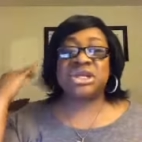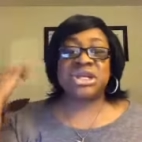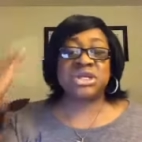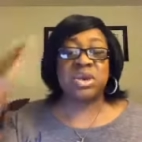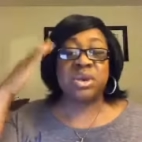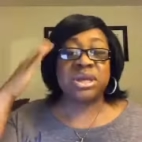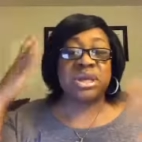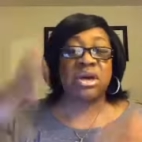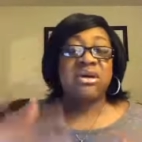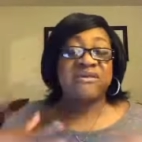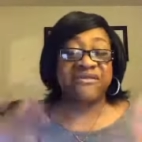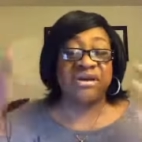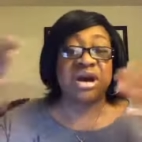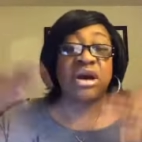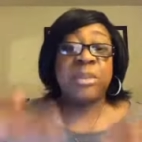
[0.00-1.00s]
She doing
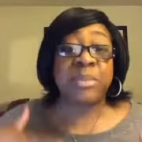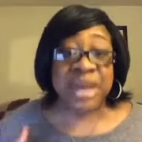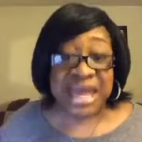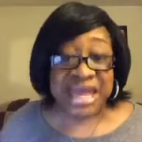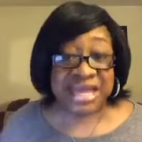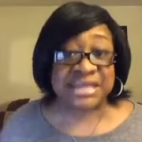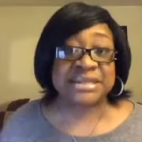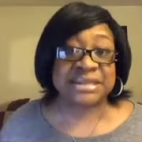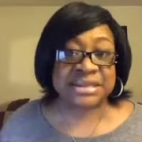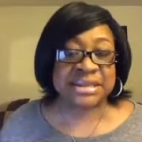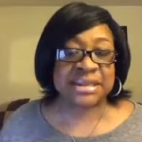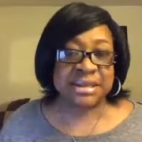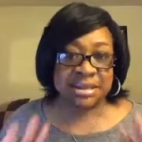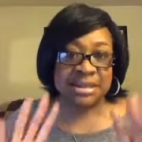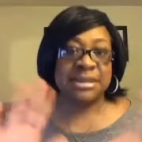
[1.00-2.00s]
yoga for her peace.